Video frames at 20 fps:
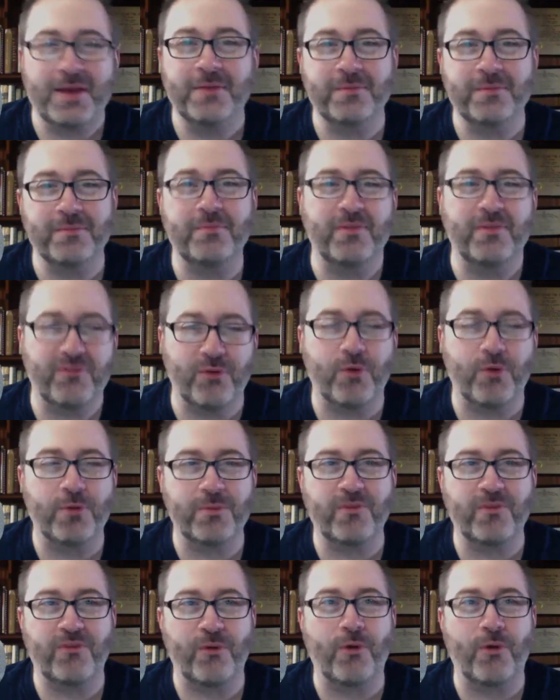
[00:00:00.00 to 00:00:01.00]

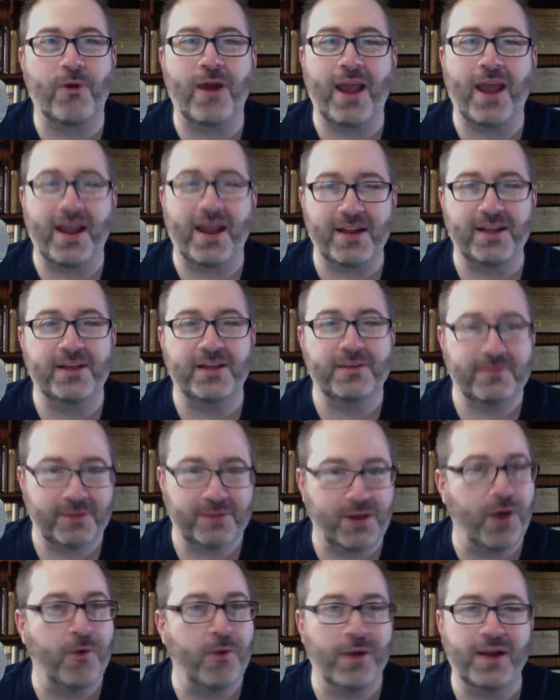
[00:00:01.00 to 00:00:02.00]
before I had to
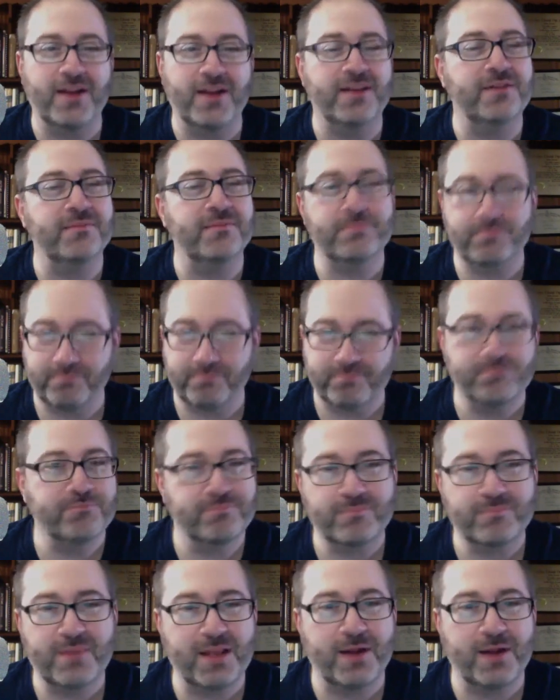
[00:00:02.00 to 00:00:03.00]
go in and,
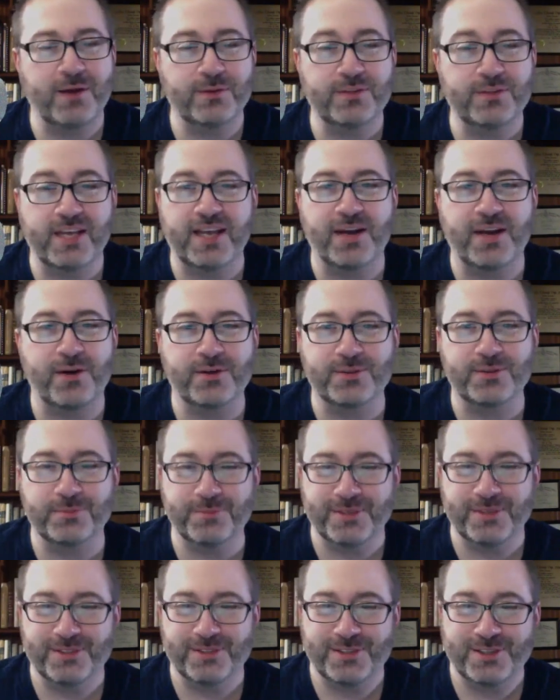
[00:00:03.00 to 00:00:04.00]
take care of some
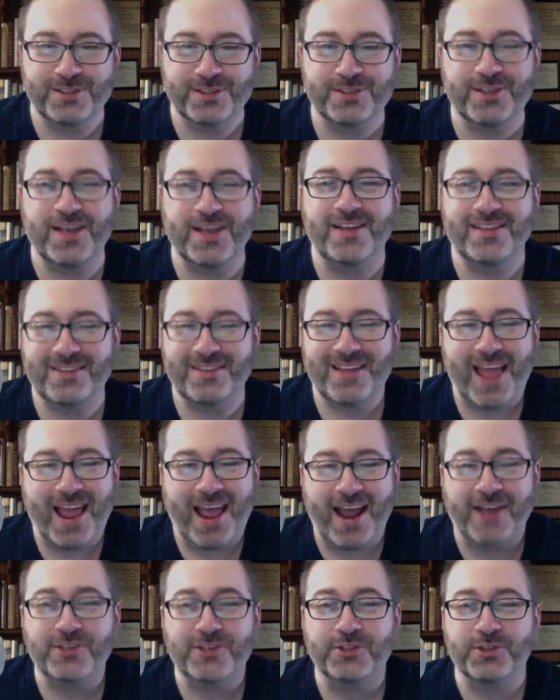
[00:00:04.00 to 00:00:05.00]
business and
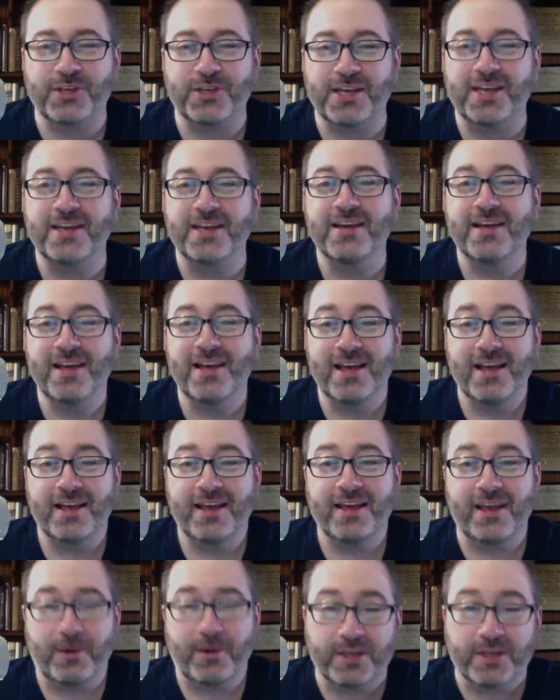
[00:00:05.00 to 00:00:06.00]
actually,
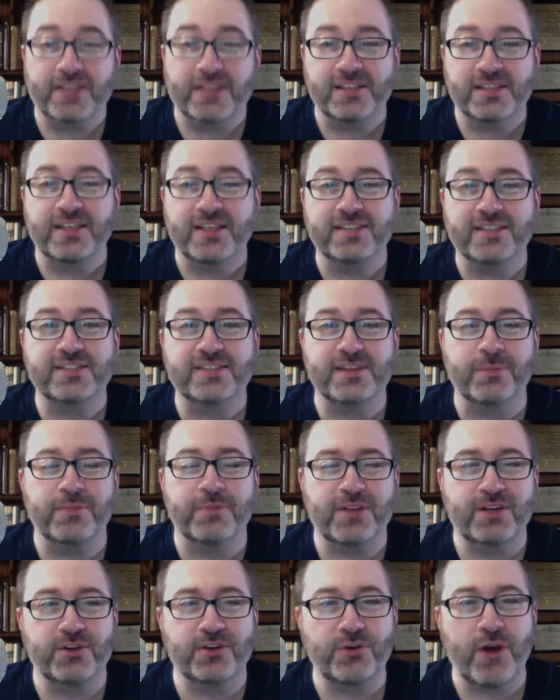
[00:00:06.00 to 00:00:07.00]
get
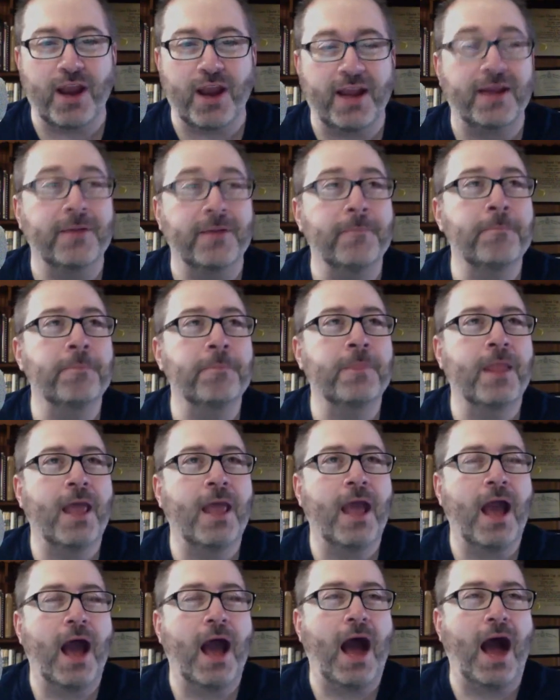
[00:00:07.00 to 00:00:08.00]
something to drink.
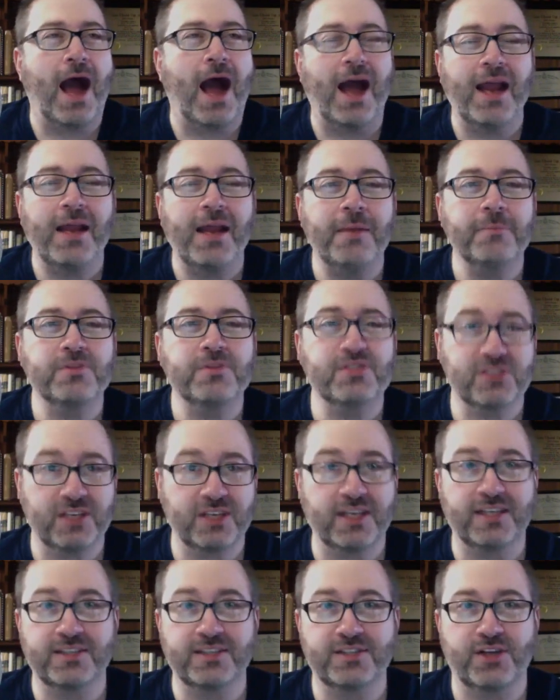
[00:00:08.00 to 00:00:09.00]
I am
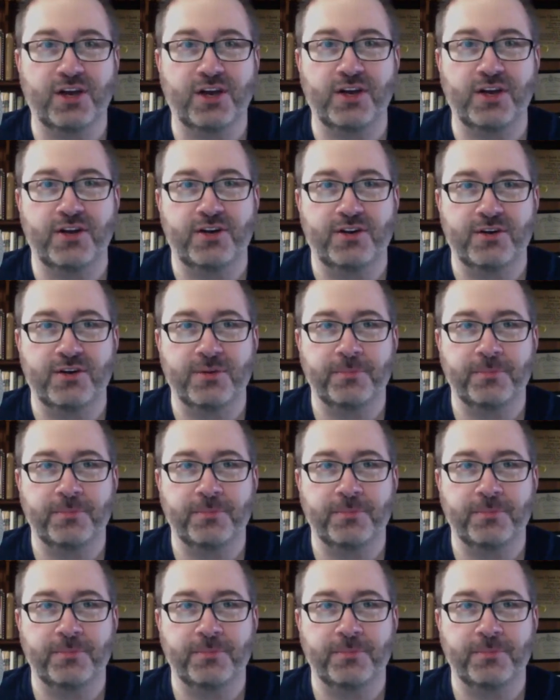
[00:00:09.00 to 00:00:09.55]
sick and tired